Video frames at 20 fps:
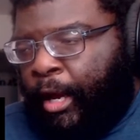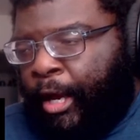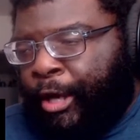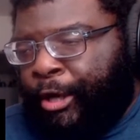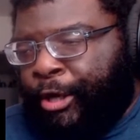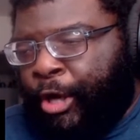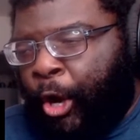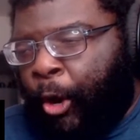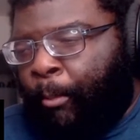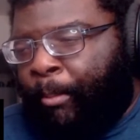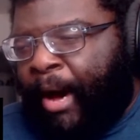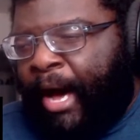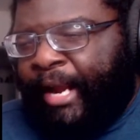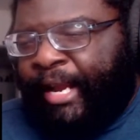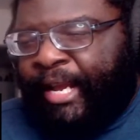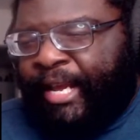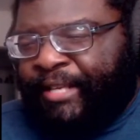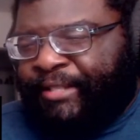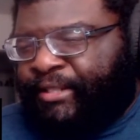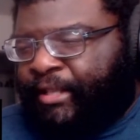And
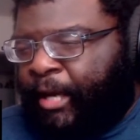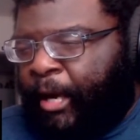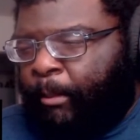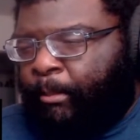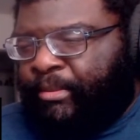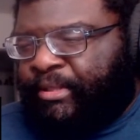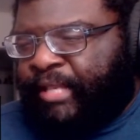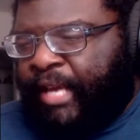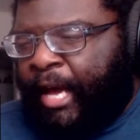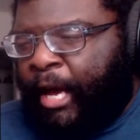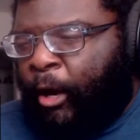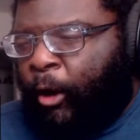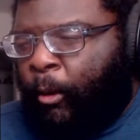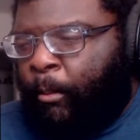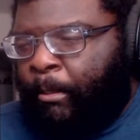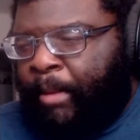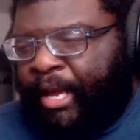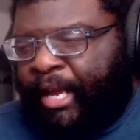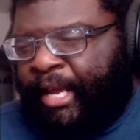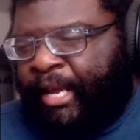nobody has come to
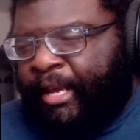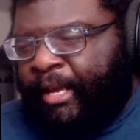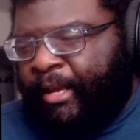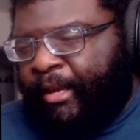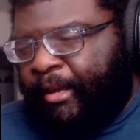help me.